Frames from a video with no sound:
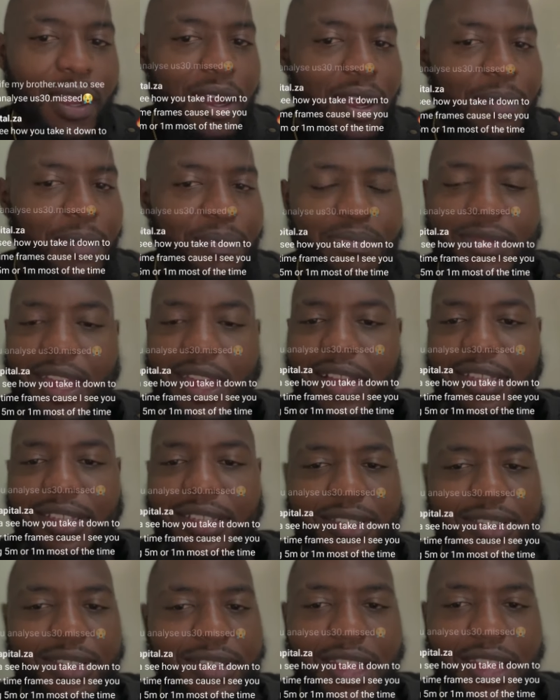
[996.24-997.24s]
yeah,
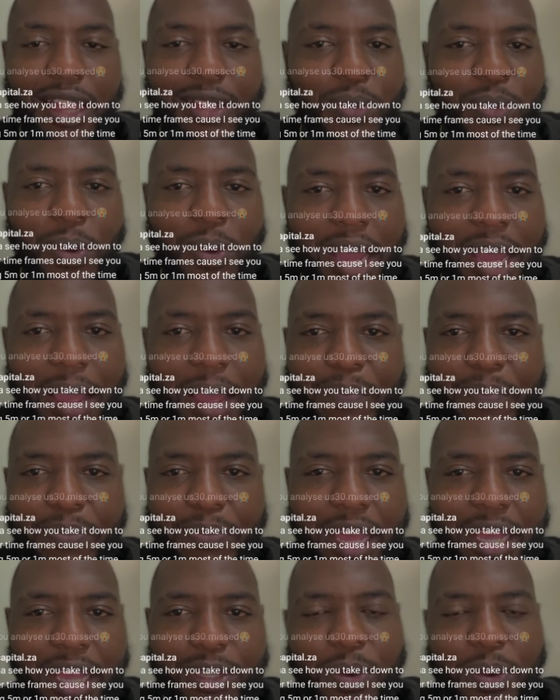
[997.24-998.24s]
that's why
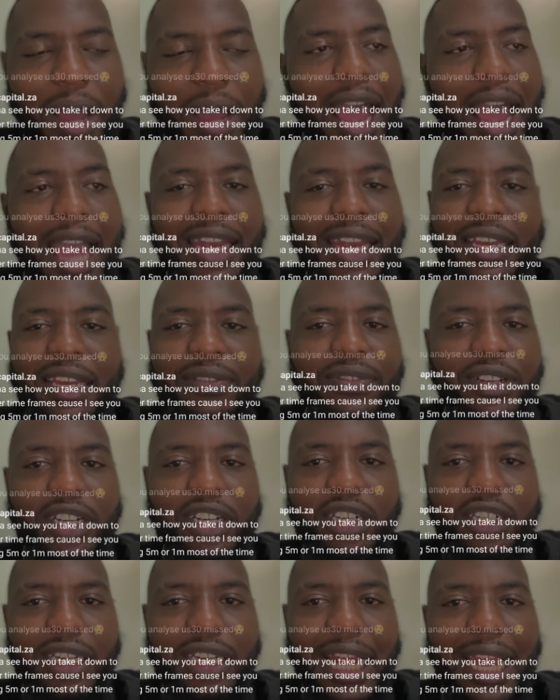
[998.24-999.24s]
I
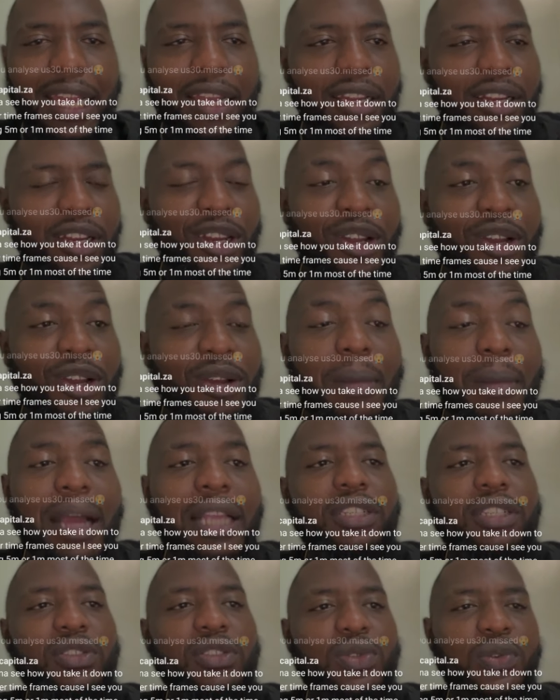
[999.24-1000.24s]
never like look
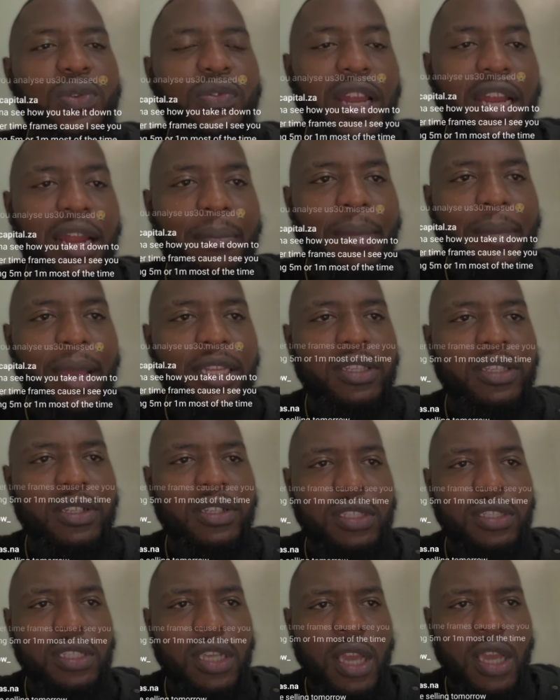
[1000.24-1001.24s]
much into
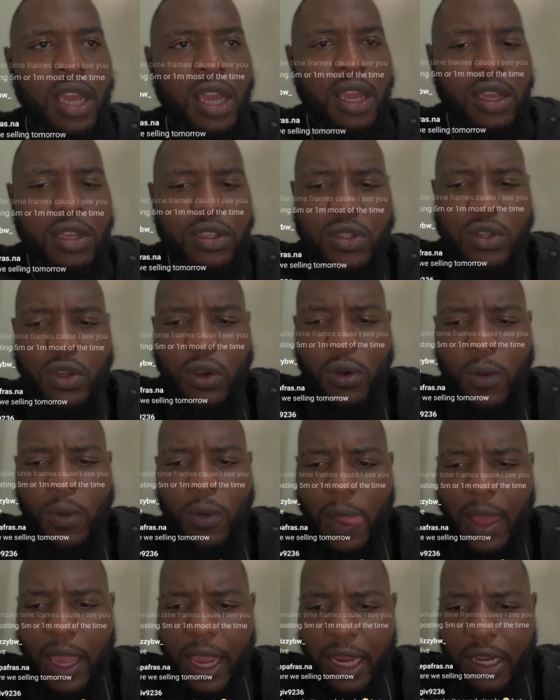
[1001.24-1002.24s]
fundamentals.
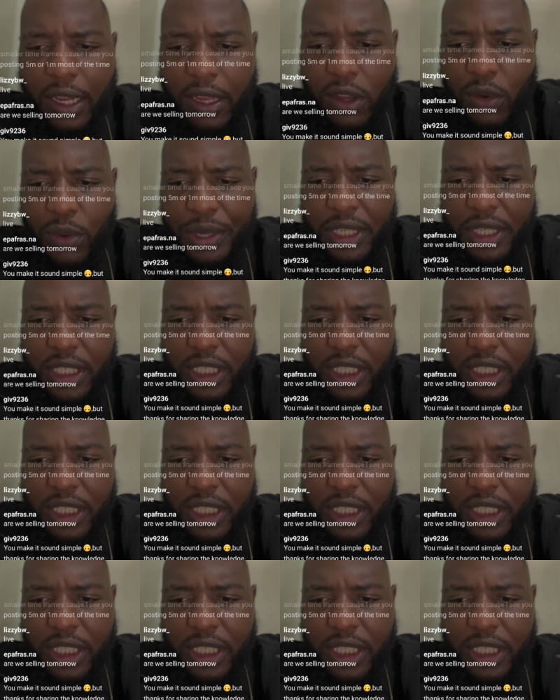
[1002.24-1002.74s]
So any